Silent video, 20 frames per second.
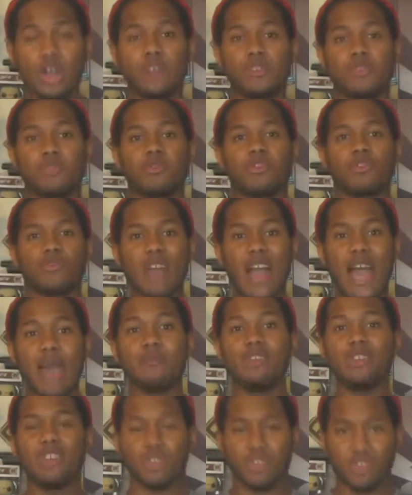
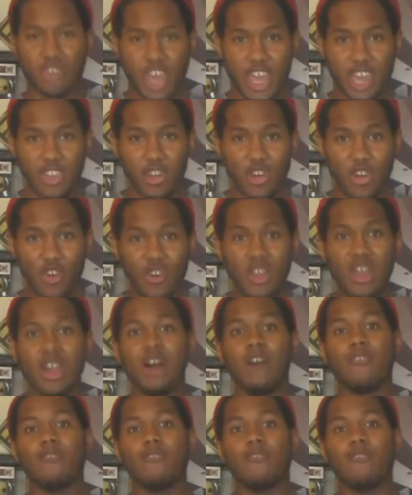subscribe to the channel,